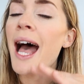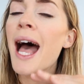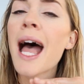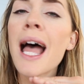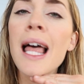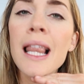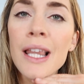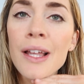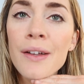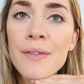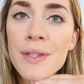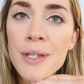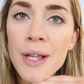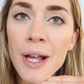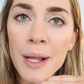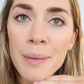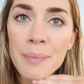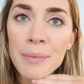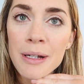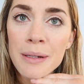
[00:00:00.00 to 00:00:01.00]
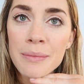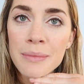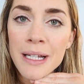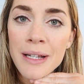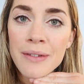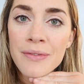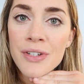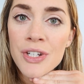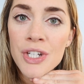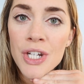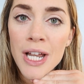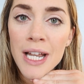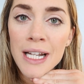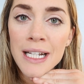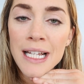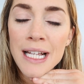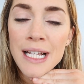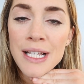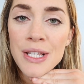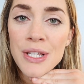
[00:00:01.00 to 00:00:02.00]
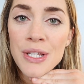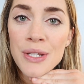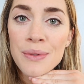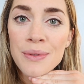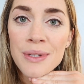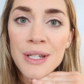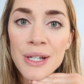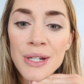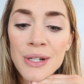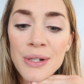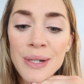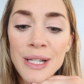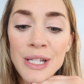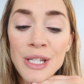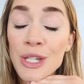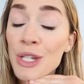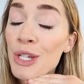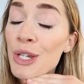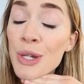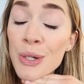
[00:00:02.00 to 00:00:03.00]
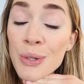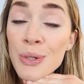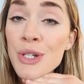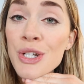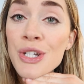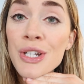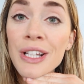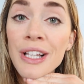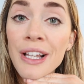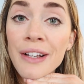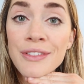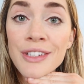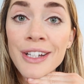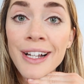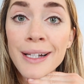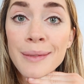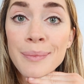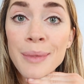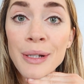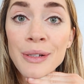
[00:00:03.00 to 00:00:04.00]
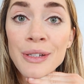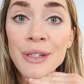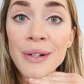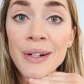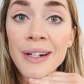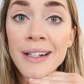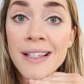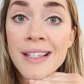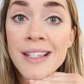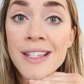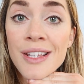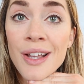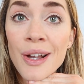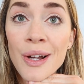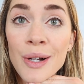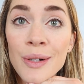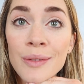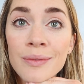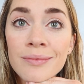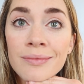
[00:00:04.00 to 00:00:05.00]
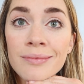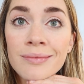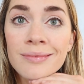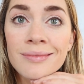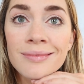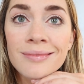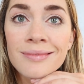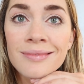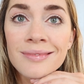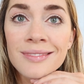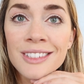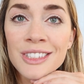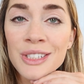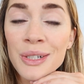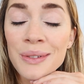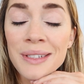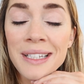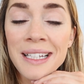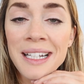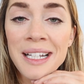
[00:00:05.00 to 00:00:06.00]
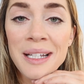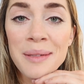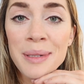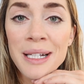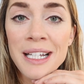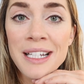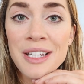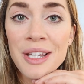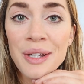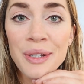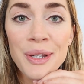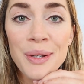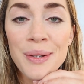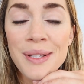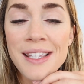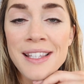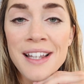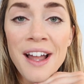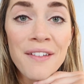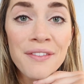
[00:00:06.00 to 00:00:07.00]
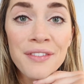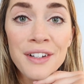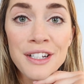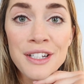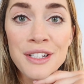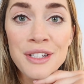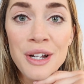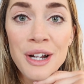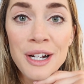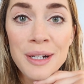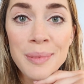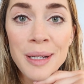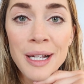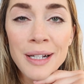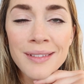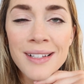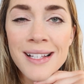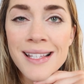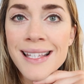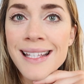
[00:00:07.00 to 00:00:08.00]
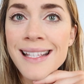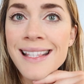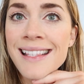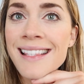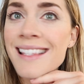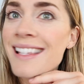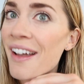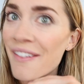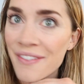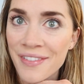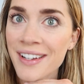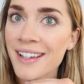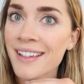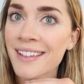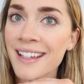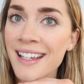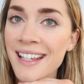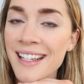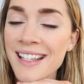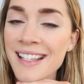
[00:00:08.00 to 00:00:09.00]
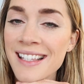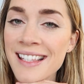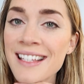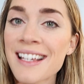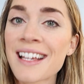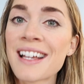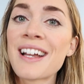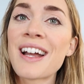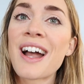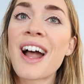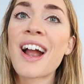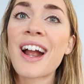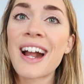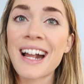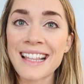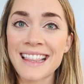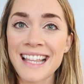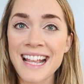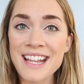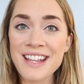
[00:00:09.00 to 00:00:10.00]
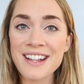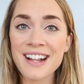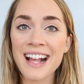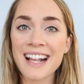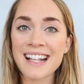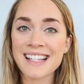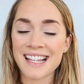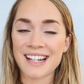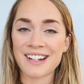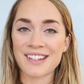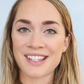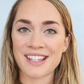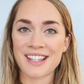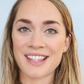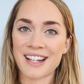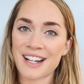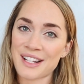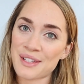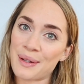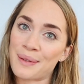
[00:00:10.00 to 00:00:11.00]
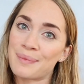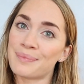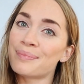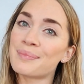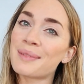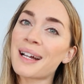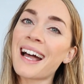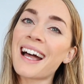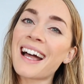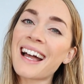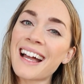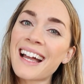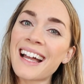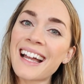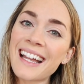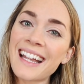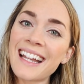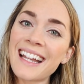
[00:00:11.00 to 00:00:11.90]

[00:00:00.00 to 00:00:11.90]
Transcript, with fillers: I love talking about my vagina, as you know, and you should love talking about yours. So don't let anybody tell you it's not fun to talk about because it definitely is. All right, thank you guys, and I'll see you in the next one. Bye.